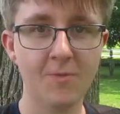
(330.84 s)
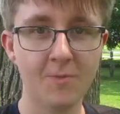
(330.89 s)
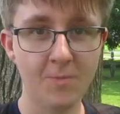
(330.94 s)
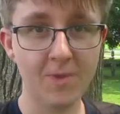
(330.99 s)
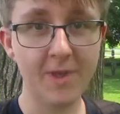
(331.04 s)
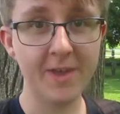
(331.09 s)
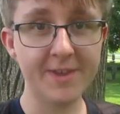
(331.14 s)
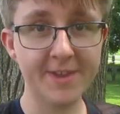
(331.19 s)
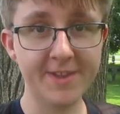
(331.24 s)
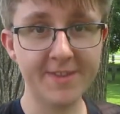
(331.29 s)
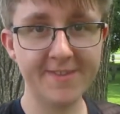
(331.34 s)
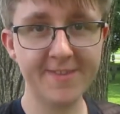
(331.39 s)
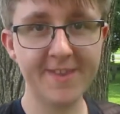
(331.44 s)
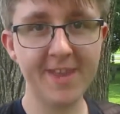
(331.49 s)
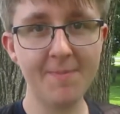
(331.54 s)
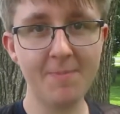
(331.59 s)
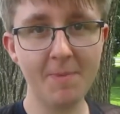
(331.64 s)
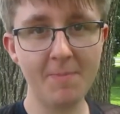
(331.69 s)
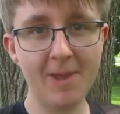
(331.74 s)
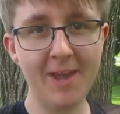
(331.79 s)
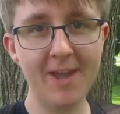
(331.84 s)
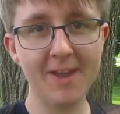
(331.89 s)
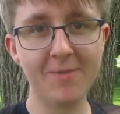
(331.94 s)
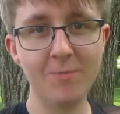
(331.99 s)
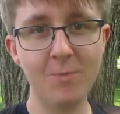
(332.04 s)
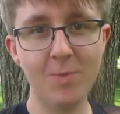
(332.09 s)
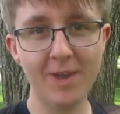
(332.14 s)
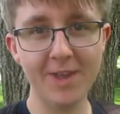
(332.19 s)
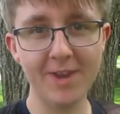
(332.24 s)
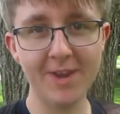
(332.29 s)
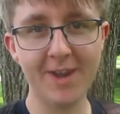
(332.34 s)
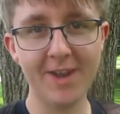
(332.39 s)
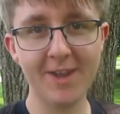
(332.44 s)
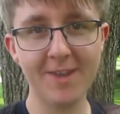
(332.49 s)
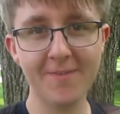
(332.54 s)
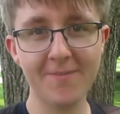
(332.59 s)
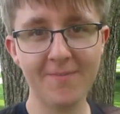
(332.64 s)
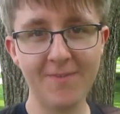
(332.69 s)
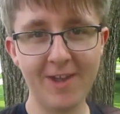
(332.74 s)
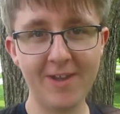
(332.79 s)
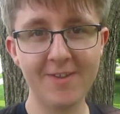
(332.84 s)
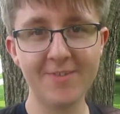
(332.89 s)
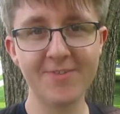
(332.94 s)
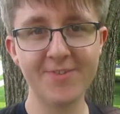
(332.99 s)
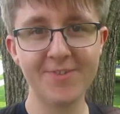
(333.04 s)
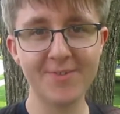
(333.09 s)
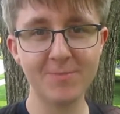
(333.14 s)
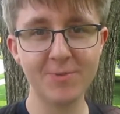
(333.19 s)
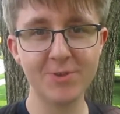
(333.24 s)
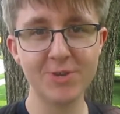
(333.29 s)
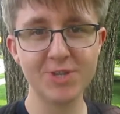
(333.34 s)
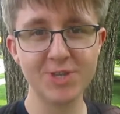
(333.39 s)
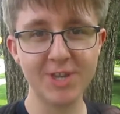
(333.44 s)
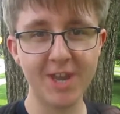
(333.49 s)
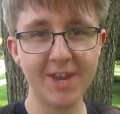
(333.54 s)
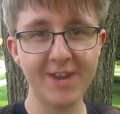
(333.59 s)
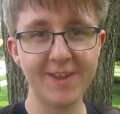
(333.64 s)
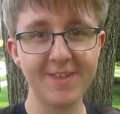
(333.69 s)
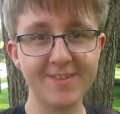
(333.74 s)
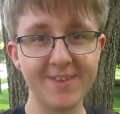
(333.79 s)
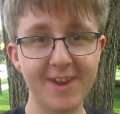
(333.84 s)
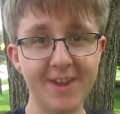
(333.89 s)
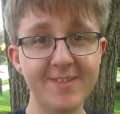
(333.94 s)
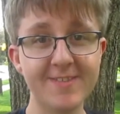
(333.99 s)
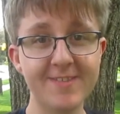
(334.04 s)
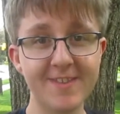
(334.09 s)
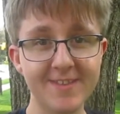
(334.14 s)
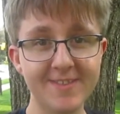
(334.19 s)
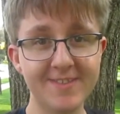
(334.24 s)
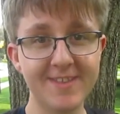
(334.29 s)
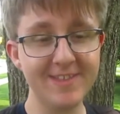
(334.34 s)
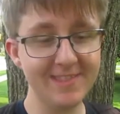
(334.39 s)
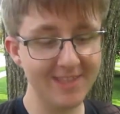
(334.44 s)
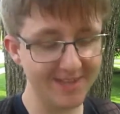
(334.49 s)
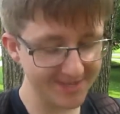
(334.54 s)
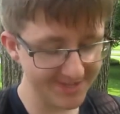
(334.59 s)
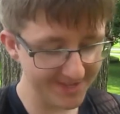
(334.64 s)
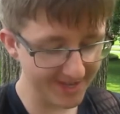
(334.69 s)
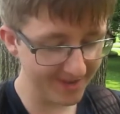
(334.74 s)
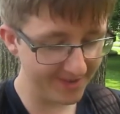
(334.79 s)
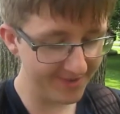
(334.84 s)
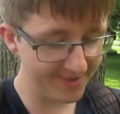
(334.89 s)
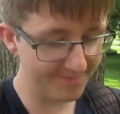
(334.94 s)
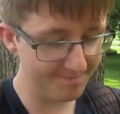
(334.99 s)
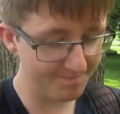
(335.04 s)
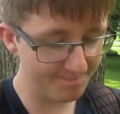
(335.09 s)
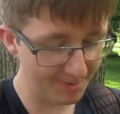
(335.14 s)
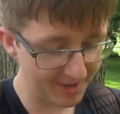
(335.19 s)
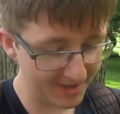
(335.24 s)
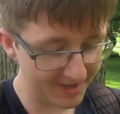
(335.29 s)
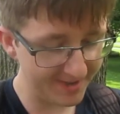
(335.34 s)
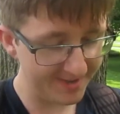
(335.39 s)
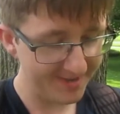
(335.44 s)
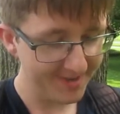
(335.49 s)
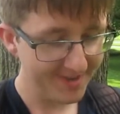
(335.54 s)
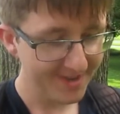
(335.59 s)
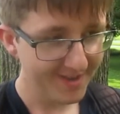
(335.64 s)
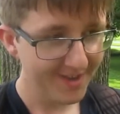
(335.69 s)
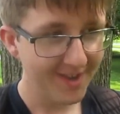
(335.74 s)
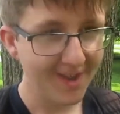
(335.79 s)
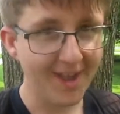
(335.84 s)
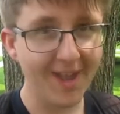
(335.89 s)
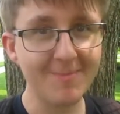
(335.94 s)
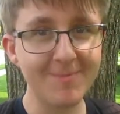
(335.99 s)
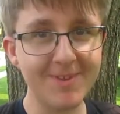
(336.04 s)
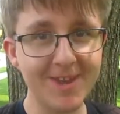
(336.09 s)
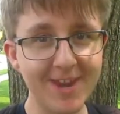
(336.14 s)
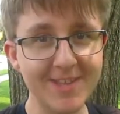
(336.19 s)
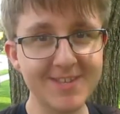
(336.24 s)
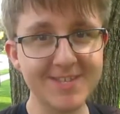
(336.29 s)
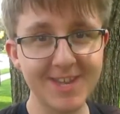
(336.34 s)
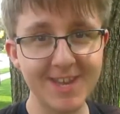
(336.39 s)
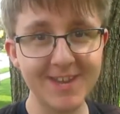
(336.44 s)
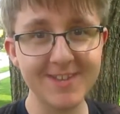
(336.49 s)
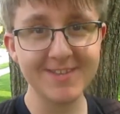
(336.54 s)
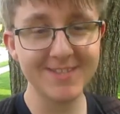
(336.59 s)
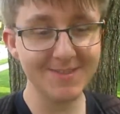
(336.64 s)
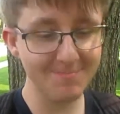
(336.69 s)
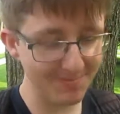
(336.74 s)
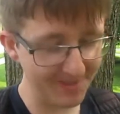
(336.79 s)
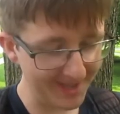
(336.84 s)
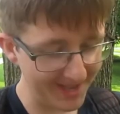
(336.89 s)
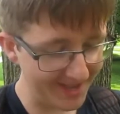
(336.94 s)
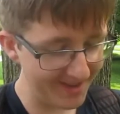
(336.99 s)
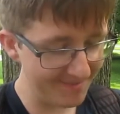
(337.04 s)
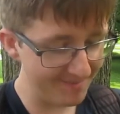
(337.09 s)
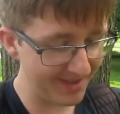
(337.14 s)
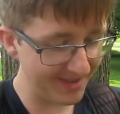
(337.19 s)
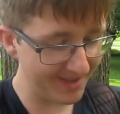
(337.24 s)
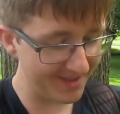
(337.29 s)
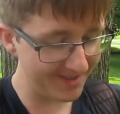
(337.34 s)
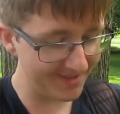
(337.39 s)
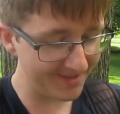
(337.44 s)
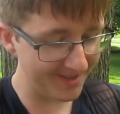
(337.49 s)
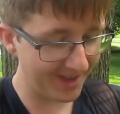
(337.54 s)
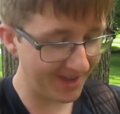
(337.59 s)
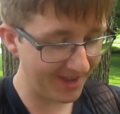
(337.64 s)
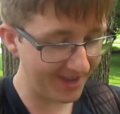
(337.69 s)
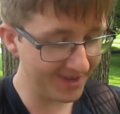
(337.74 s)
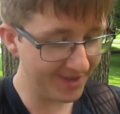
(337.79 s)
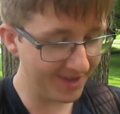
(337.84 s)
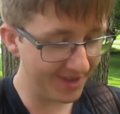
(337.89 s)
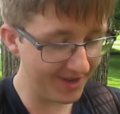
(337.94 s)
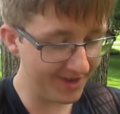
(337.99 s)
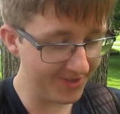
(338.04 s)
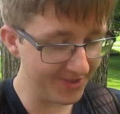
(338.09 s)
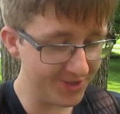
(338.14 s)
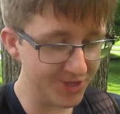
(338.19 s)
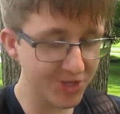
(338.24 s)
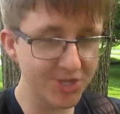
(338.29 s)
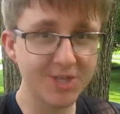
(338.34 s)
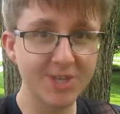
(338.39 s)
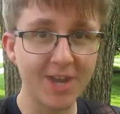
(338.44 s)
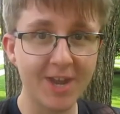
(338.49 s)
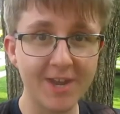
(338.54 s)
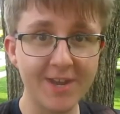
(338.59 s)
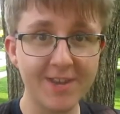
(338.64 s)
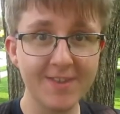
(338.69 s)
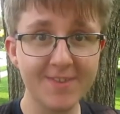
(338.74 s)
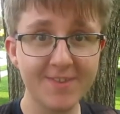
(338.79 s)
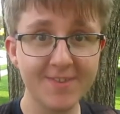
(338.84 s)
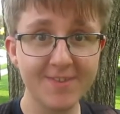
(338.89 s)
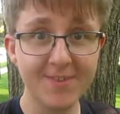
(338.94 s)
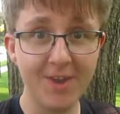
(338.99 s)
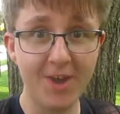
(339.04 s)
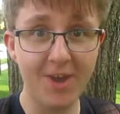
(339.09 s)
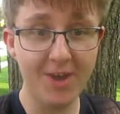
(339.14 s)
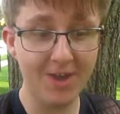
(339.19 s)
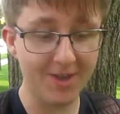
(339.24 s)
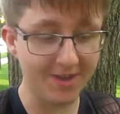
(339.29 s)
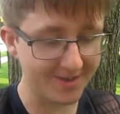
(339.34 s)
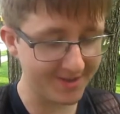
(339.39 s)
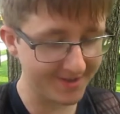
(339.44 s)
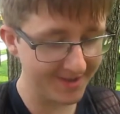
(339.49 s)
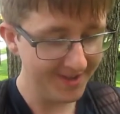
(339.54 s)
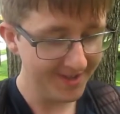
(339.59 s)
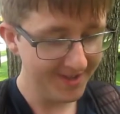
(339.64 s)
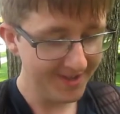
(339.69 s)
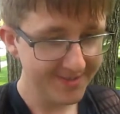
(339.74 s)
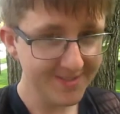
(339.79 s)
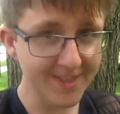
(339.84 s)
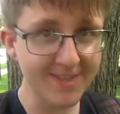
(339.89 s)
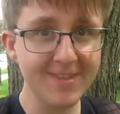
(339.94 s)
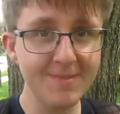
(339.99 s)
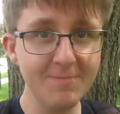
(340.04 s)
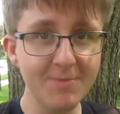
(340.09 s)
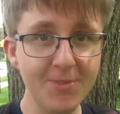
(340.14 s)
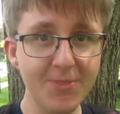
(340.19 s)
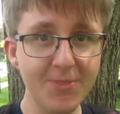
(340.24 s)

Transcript: Well, I did say I'd be back when I found some more shinies, and I did say legendaries, but I'm kind of changing the plan because I got another shiny sock. That's number